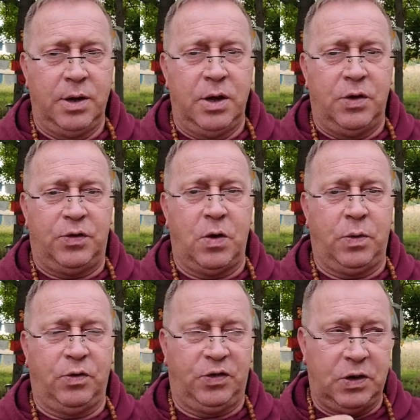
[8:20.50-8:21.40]
So
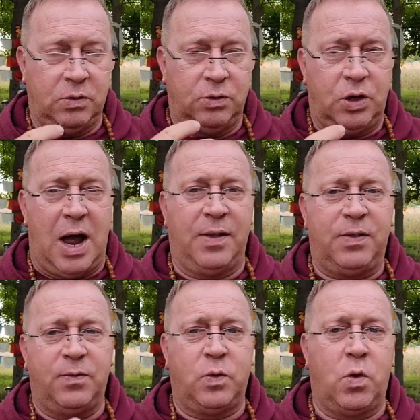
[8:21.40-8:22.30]
there's still lots
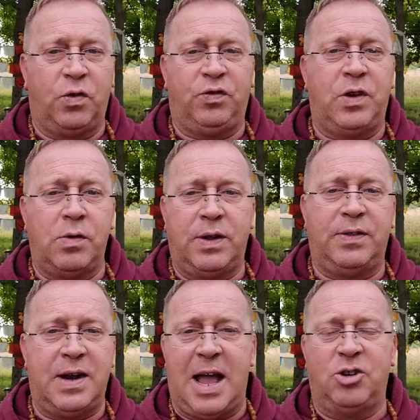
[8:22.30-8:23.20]
of coarse
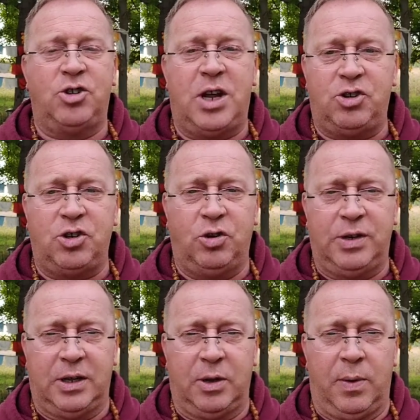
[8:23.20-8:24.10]
dullness and agitation you're
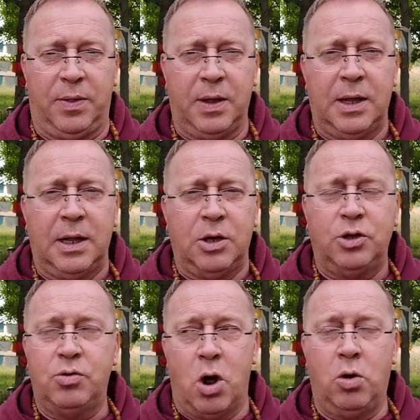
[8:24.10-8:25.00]
dealing with.
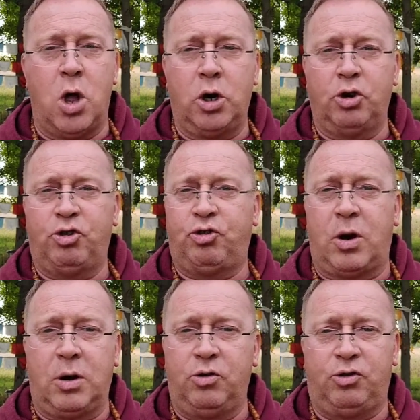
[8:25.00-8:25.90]
You no longer
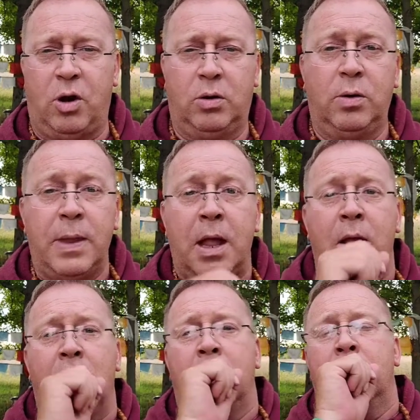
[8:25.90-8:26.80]
struggle
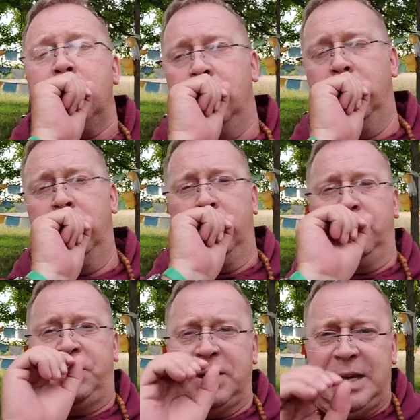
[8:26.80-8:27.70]

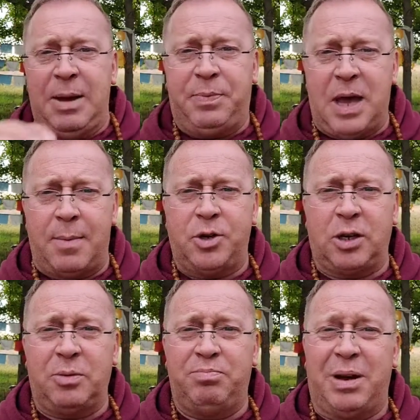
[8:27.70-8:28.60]
to keep the object,
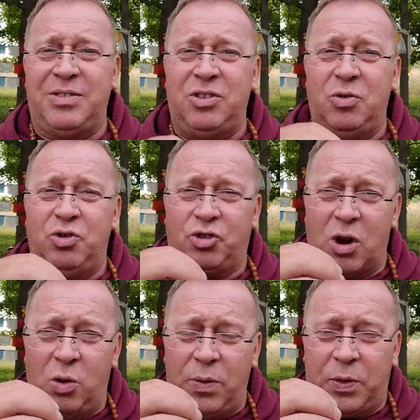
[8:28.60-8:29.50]
but you
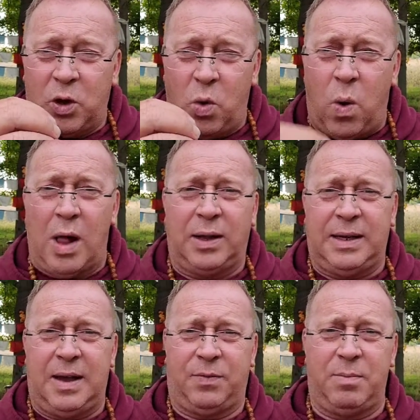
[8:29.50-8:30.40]
struggle with the
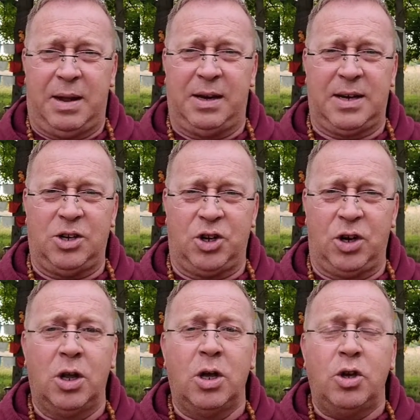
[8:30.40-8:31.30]
quality of the meditation.
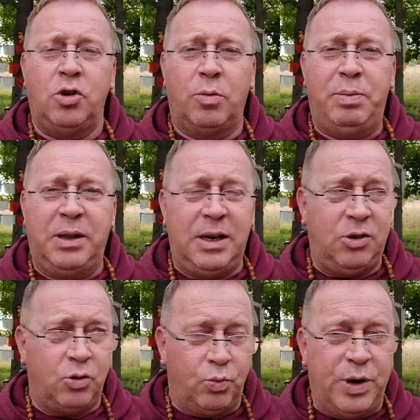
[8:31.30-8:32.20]
Your ability
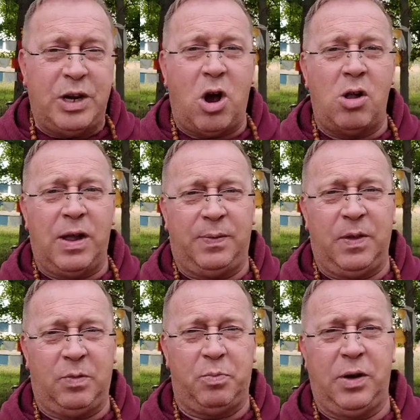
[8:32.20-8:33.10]
to recall at
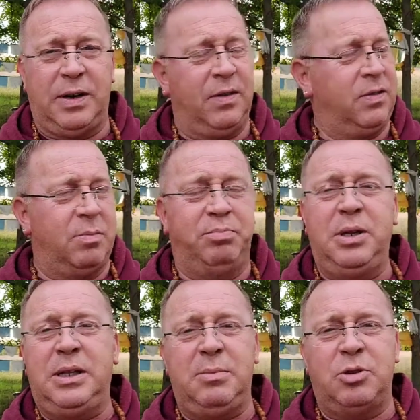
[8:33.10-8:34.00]
this point is
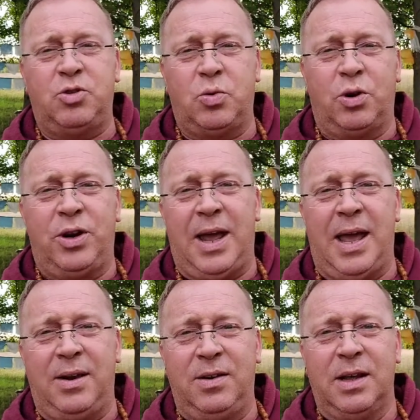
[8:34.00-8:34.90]
completely matured
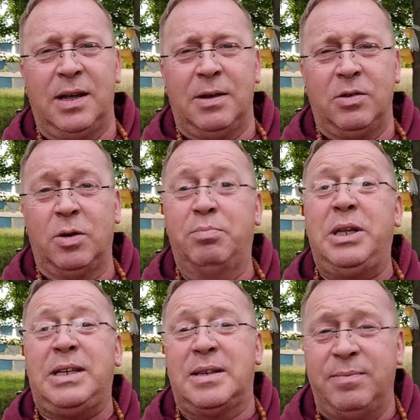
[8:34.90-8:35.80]
and complete.